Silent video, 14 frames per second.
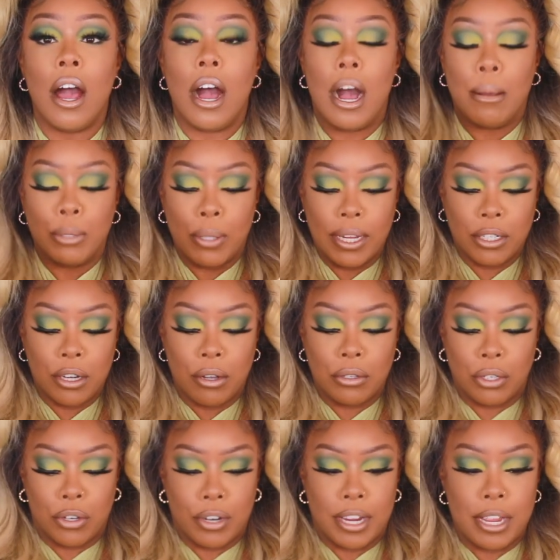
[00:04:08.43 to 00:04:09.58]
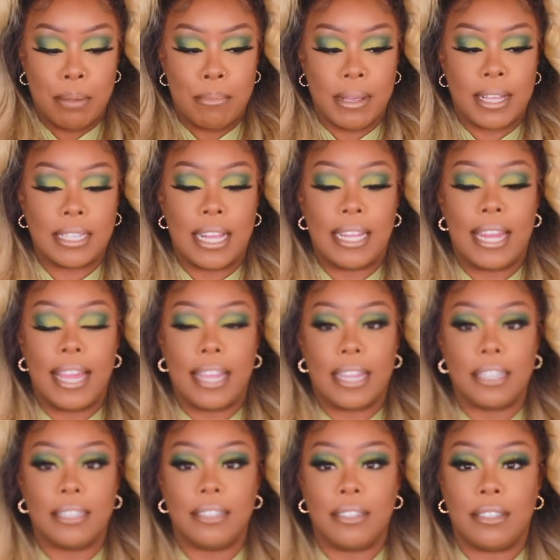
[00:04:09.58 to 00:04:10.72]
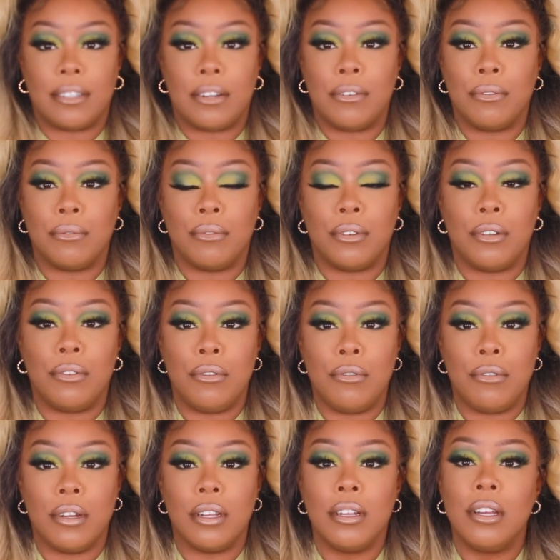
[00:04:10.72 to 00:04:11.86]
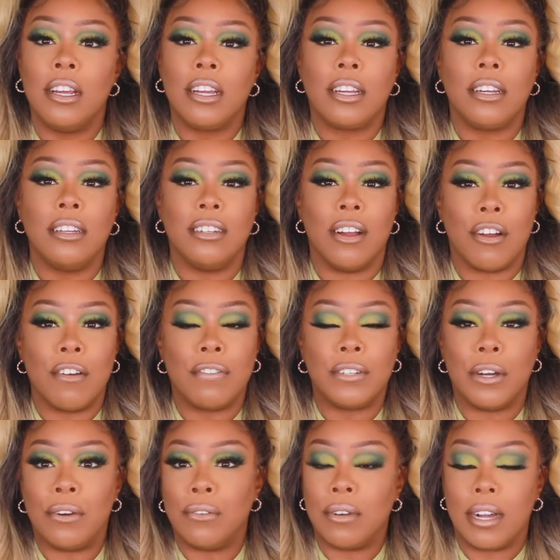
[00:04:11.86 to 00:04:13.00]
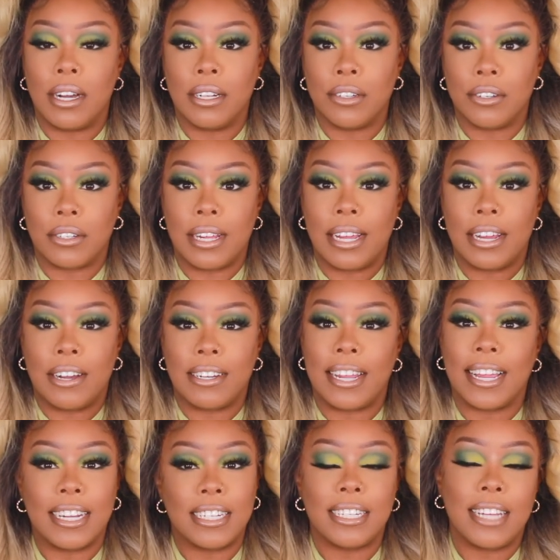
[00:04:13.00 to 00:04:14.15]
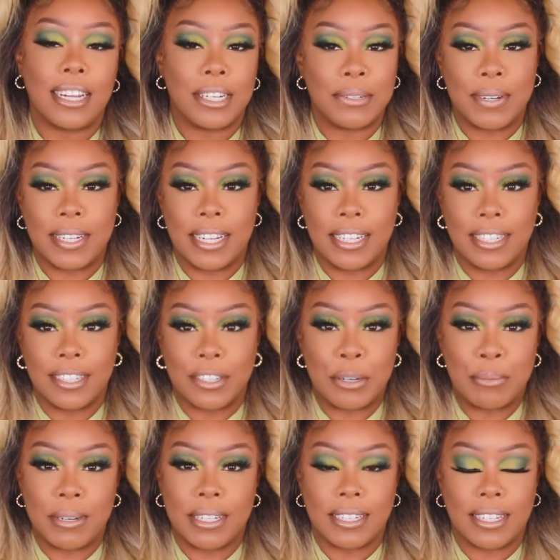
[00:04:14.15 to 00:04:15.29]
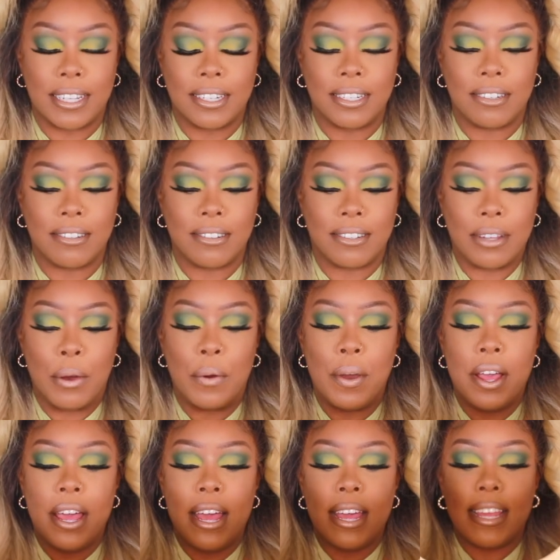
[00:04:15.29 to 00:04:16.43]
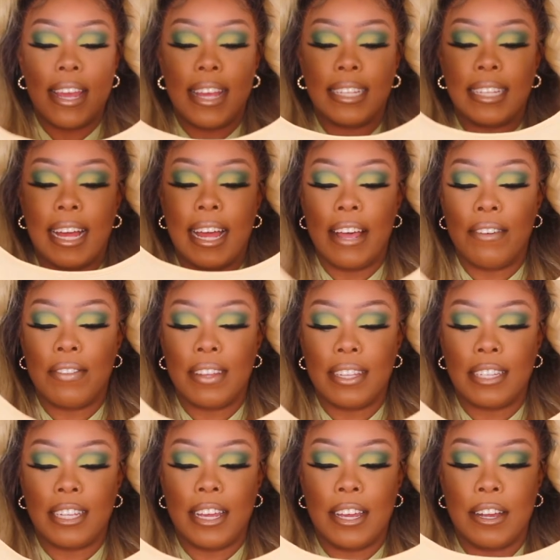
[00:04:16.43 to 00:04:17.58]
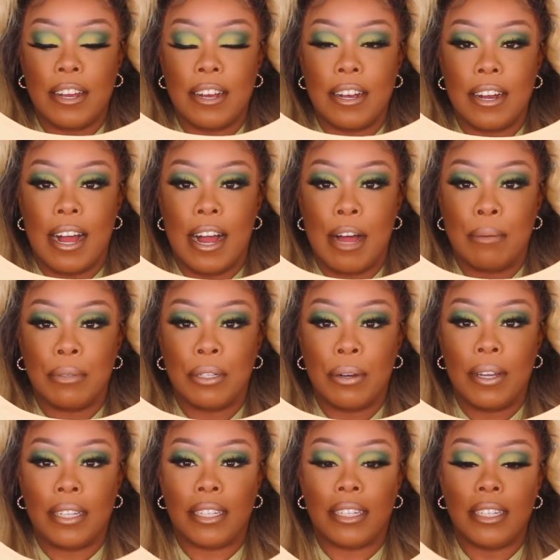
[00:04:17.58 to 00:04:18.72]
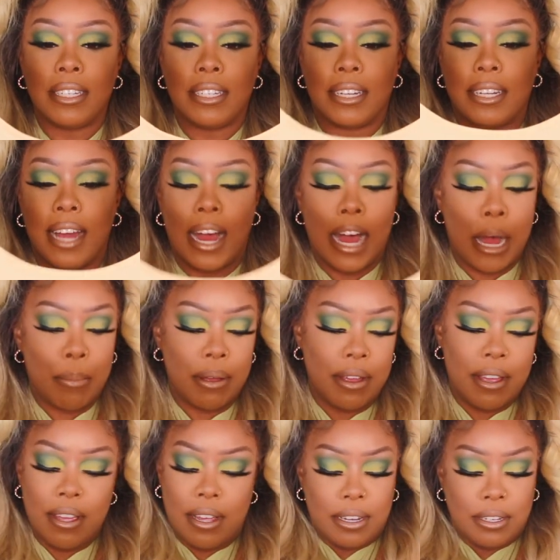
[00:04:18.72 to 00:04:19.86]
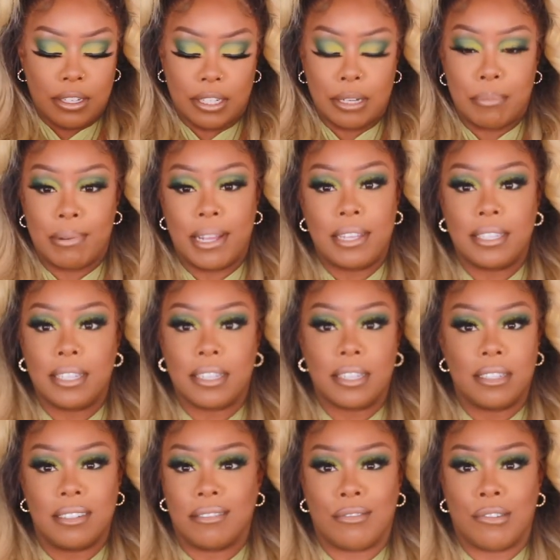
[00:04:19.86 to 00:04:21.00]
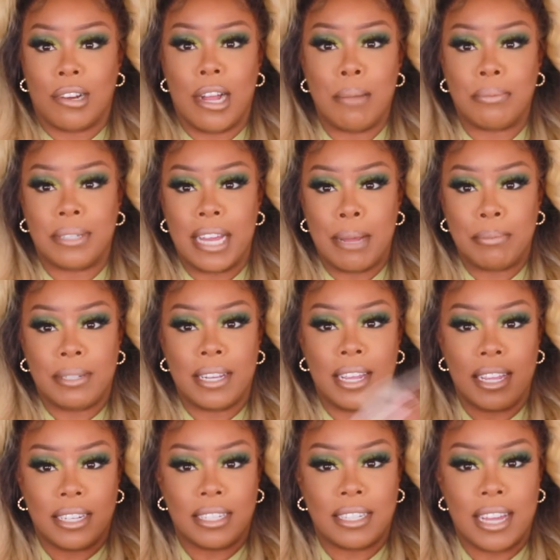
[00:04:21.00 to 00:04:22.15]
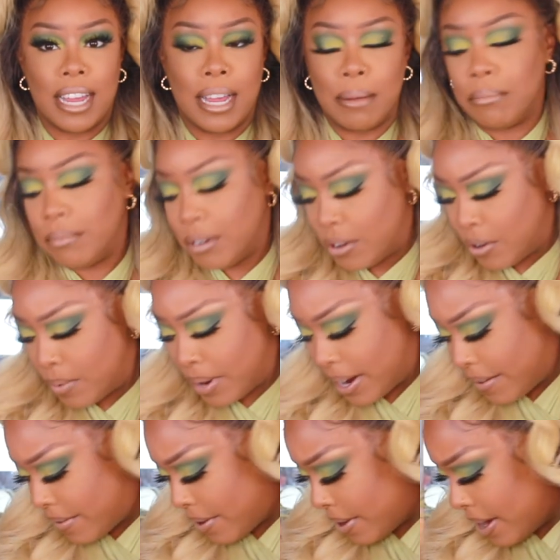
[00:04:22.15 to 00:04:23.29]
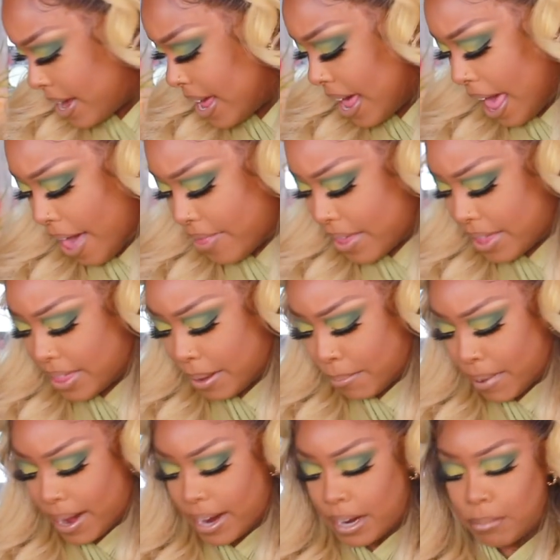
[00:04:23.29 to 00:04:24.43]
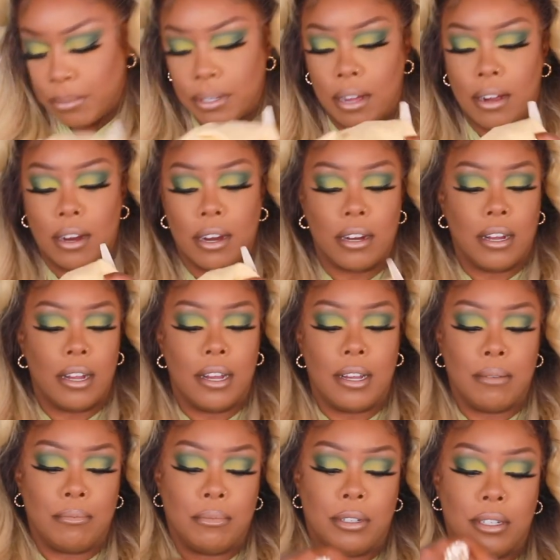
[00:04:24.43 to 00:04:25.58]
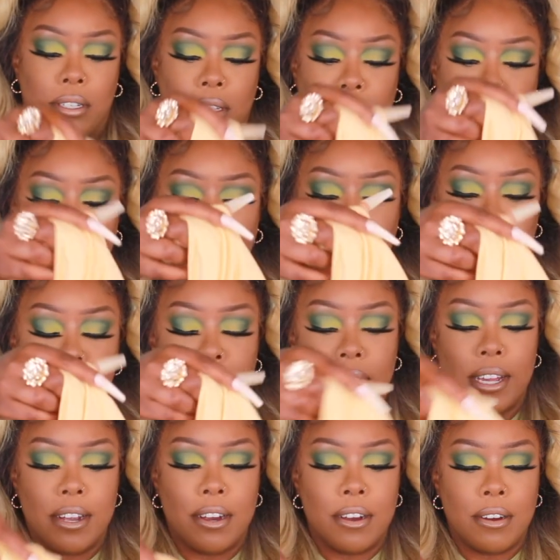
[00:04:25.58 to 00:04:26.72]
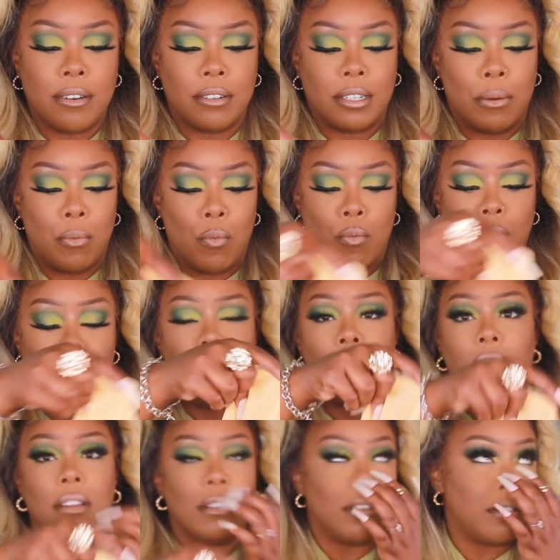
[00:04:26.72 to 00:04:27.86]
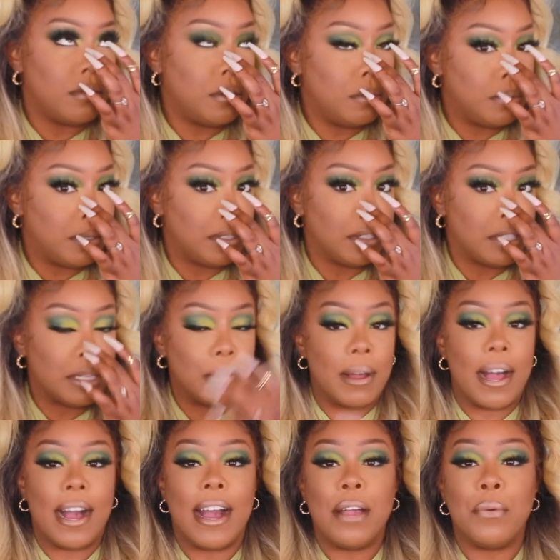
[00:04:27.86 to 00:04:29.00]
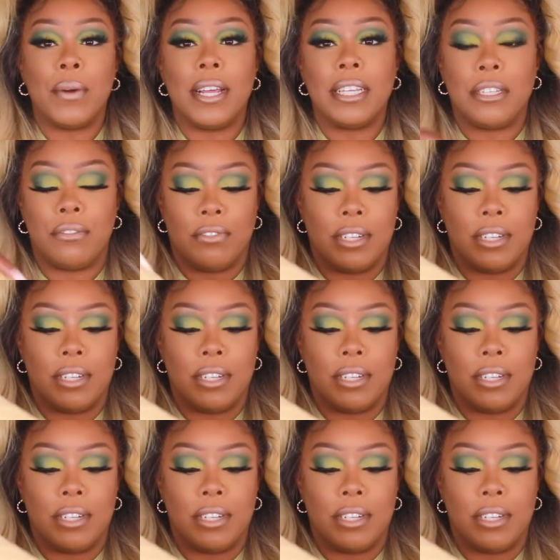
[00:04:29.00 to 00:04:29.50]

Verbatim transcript: Um, so I chose cream because I like, you know, nude earth tone colors now. Like I just like the way they look on my skin tone. So yes, I have this here. Um, so it's just a top, just a basic crop top, tank top, or whatever, and then the bottoms are um, just some flare, some oops, some high waist